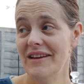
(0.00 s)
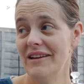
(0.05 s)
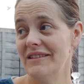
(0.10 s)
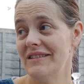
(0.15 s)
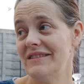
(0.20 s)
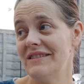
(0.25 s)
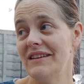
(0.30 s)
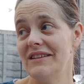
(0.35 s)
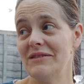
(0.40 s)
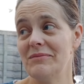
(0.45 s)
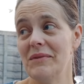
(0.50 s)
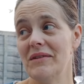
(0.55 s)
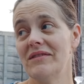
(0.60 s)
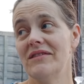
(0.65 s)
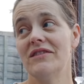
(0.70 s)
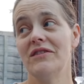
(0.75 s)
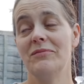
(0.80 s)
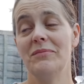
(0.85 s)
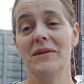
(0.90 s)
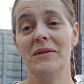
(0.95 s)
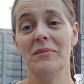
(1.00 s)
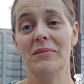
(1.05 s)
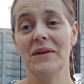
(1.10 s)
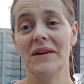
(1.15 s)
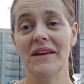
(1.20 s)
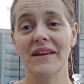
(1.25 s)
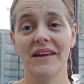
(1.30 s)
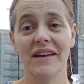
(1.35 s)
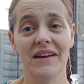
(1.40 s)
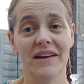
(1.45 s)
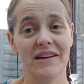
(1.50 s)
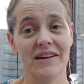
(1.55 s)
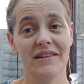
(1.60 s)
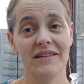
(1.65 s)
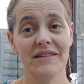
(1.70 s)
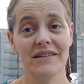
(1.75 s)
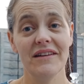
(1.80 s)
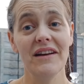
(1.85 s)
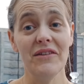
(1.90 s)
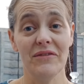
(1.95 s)
6 months of me being here,
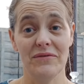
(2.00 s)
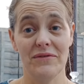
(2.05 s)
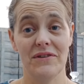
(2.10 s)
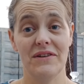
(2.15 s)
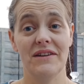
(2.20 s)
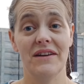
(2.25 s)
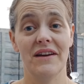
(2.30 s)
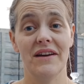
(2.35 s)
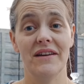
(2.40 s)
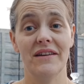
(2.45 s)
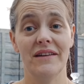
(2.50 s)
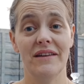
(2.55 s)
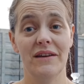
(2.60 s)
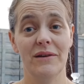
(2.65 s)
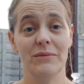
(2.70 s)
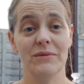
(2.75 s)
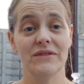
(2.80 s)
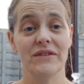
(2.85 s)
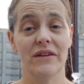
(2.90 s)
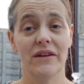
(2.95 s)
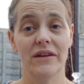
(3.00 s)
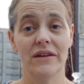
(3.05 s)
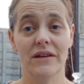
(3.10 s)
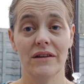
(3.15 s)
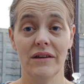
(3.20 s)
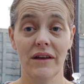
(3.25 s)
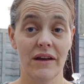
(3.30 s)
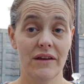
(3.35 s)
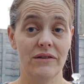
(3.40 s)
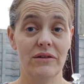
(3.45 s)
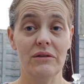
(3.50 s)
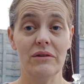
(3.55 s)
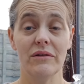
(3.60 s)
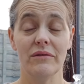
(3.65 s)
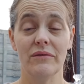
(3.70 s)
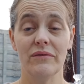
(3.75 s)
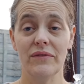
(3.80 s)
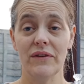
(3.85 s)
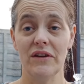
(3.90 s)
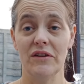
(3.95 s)
every day he was like, "Yeah, you can
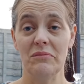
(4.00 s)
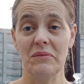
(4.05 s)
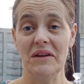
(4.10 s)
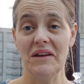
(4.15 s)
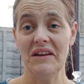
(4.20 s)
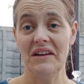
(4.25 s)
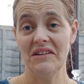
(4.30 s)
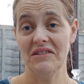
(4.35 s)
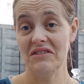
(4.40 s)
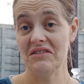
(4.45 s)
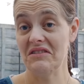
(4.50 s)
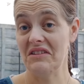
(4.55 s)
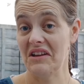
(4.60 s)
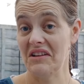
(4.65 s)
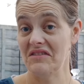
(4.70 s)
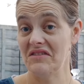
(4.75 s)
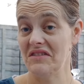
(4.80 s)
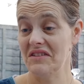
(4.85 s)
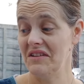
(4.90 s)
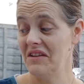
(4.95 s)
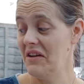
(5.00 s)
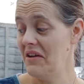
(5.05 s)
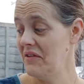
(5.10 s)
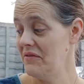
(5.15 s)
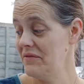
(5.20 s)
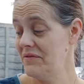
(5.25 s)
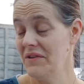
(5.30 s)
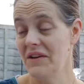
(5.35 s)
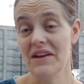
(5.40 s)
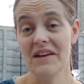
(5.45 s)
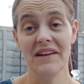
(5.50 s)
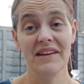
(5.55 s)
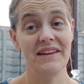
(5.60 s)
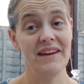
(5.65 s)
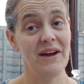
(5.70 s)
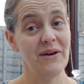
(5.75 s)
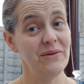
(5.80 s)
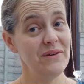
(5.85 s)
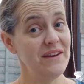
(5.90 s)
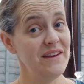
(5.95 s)
feed me, and that's enough."
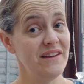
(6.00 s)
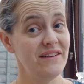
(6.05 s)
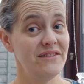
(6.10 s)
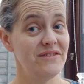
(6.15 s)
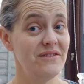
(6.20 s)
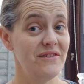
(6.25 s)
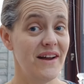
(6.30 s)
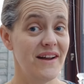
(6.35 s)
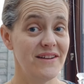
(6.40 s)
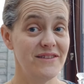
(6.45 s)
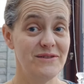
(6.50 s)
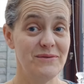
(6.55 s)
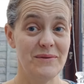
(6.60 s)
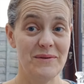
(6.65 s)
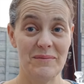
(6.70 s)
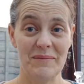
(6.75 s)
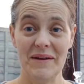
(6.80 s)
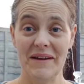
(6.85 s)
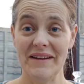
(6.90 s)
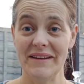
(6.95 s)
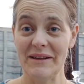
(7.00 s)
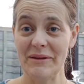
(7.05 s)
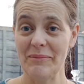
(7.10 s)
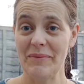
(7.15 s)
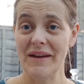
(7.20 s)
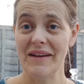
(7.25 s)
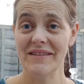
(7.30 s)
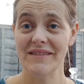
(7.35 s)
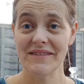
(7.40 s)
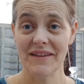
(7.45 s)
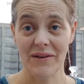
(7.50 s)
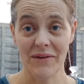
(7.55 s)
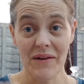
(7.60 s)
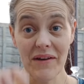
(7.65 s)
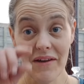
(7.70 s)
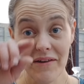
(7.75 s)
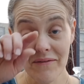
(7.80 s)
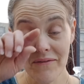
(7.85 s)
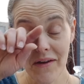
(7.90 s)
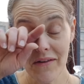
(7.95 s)
Now he interacts with me a little bit. So
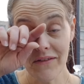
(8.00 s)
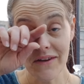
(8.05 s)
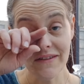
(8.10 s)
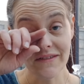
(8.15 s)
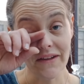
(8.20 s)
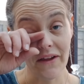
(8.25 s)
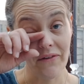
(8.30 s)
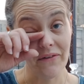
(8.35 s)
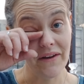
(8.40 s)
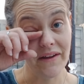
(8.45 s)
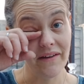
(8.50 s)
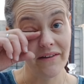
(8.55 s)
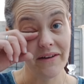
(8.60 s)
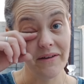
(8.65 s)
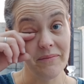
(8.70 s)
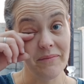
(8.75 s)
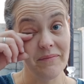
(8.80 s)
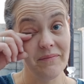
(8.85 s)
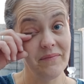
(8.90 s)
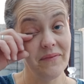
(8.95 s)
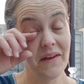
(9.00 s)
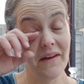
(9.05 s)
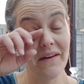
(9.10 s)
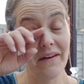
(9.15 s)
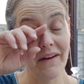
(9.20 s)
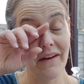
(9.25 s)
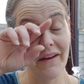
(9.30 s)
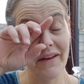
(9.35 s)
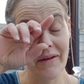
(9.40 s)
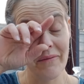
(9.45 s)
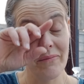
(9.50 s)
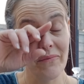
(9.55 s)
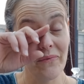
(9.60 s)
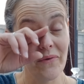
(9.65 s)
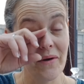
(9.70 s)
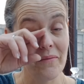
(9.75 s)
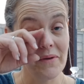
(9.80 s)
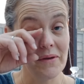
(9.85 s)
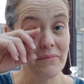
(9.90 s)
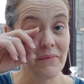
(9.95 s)
very slowly I am
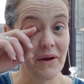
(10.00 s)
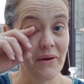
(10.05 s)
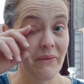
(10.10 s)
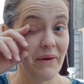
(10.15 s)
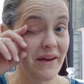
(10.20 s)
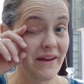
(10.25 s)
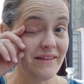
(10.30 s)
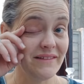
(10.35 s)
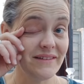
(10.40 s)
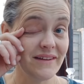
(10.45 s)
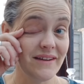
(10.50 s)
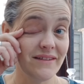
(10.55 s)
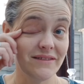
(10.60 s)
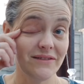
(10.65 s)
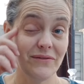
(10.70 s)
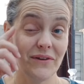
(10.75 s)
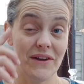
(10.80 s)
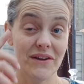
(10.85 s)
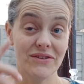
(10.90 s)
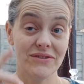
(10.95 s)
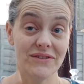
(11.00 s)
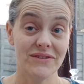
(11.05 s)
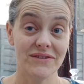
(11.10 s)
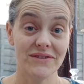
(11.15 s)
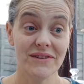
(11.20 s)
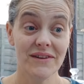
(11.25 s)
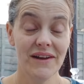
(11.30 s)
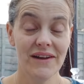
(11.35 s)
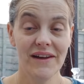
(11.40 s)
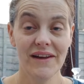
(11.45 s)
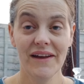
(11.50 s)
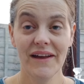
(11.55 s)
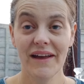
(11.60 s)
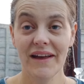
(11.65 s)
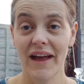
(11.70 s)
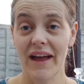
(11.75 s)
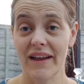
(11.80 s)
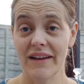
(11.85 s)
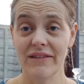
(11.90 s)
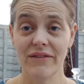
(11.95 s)
worming my way into his affections.
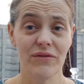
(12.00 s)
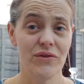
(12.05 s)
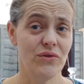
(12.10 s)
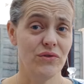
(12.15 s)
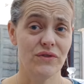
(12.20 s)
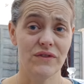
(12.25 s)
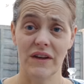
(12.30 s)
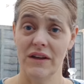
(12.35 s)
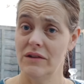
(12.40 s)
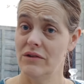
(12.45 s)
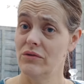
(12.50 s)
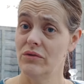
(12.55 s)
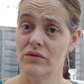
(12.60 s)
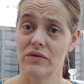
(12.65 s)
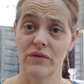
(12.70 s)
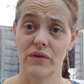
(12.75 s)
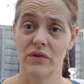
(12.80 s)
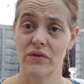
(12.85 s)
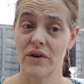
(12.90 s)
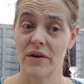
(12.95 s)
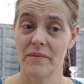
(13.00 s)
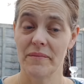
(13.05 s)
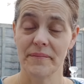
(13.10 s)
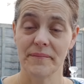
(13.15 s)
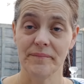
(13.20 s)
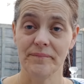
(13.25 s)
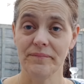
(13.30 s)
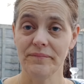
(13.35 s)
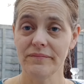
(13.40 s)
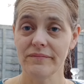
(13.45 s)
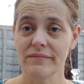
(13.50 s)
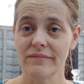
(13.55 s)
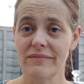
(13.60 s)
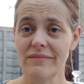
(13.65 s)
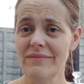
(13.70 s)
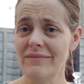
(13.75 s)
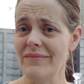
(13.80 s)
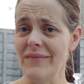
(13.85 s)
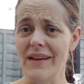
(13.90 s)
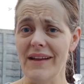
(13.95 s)
And of course he adores Flora,
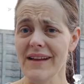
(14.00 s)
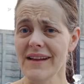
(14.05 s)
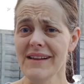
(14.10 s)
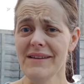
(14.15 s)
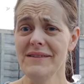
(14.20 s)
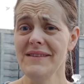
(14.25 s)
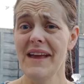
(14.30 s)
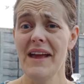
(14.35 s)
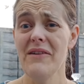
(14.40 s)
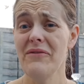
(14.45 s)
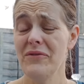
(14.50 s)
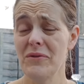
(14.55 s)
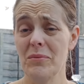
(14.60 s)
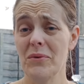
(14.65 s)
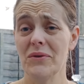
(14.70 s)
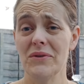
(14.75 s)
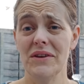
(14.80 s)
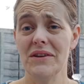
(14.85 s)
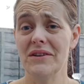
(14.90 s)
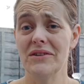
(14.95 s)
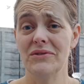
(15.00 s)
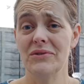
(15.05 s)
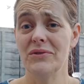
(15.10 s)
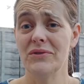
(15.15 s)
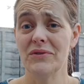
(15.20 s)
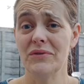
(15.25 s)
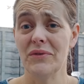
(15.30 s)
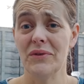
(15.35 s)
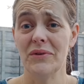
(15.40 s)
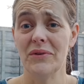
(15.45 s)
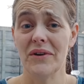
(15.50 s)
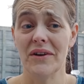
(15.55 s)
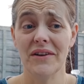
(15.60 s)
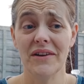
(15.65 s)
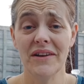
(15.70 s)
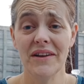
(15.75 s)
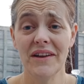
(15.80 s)
because everybody adores Flora.